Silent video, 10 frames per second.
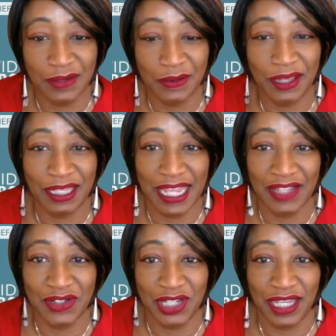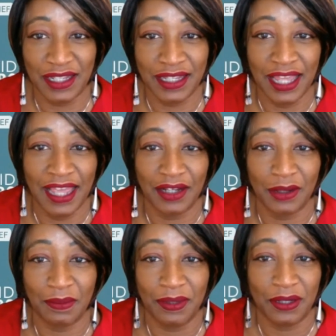with an engine and
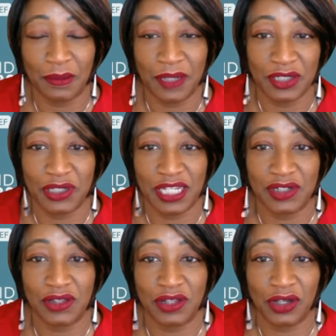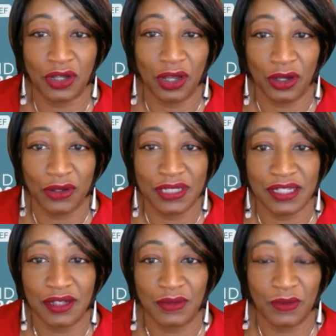a combustion engine that goes
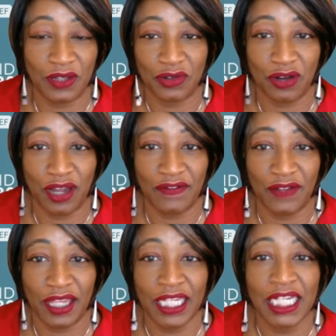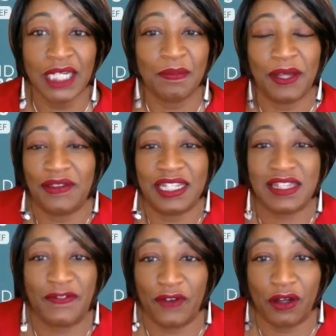and with a driver. But there's
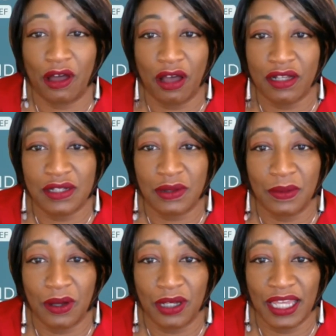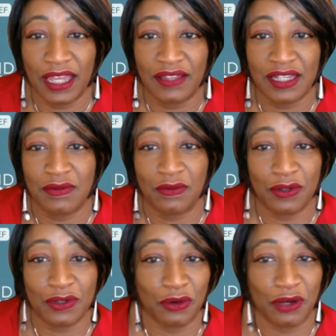different cars on the market. There's a
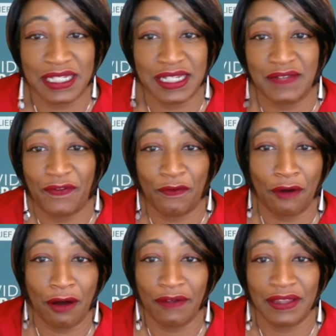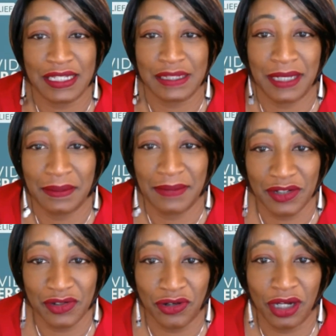Rolls Royce, there's a Ferrari, there's a mini
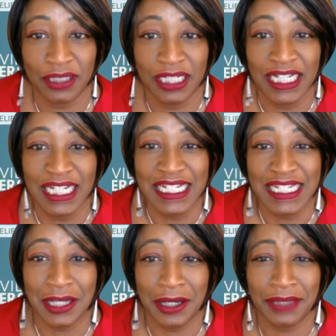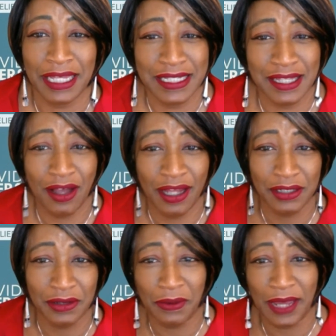metro. So that's the kind
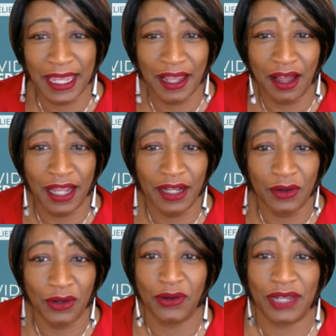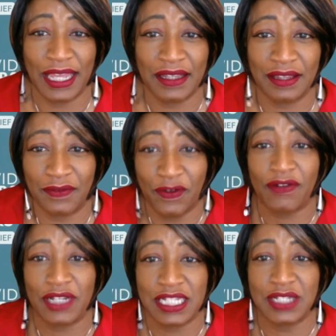of the way I look on it, that
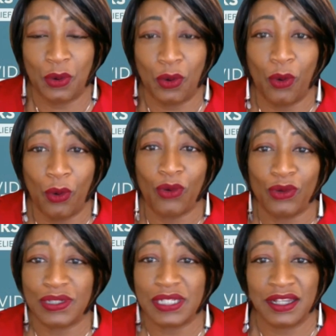viruses cause